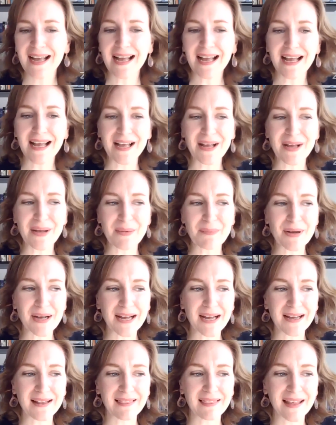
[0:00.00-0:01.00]

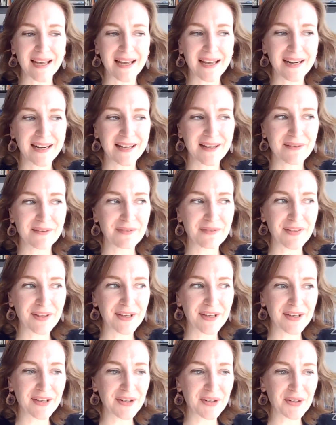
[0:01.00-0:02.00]
A lot of
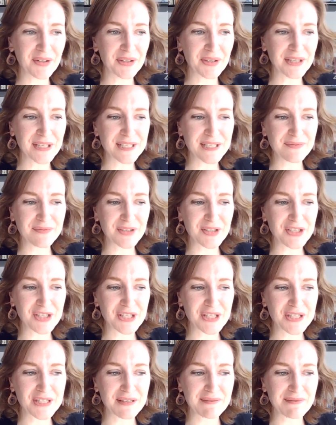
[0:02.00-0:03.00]
the earliest
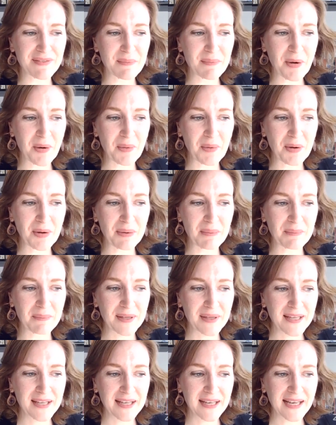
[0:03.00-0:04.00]
versions of the
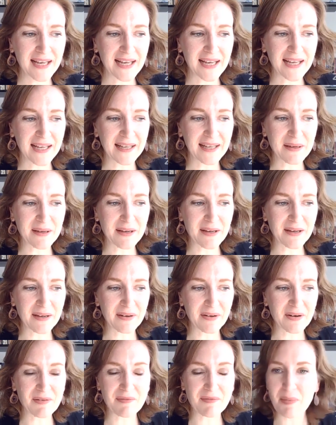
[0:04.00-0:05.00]
poem
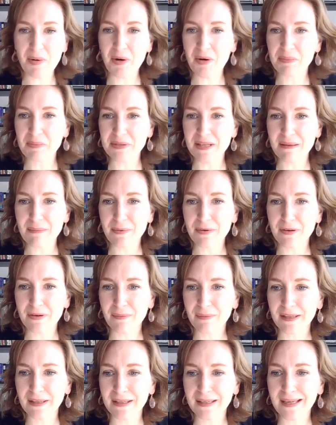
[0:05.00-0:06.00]
or of the poems in the book
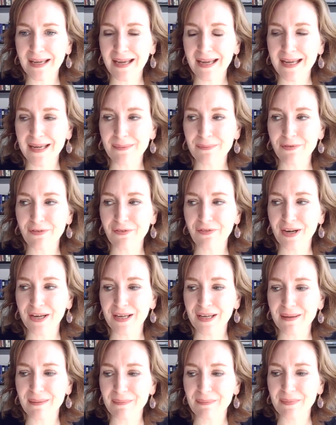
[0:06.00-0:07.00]
really came
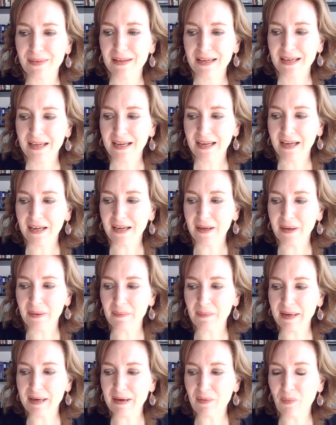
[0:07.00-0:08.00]
from
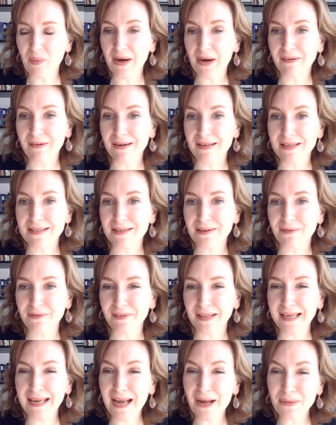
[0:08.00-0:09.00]
my awareness of
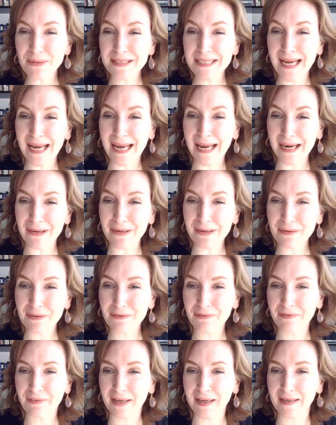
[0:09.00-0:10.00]
like how
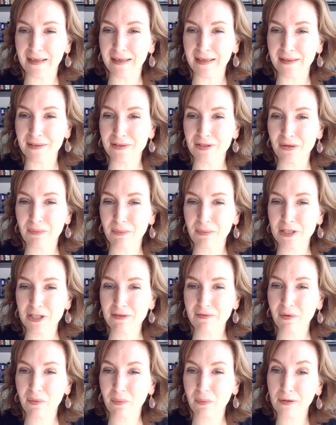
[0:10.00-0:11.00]
terrifying so much
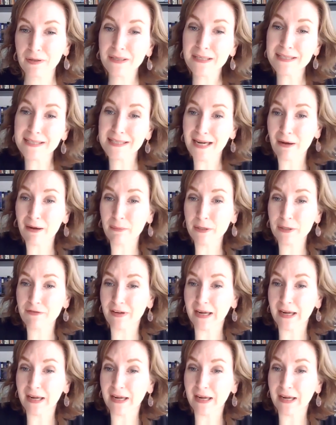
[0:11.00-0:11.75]
of the world is and how much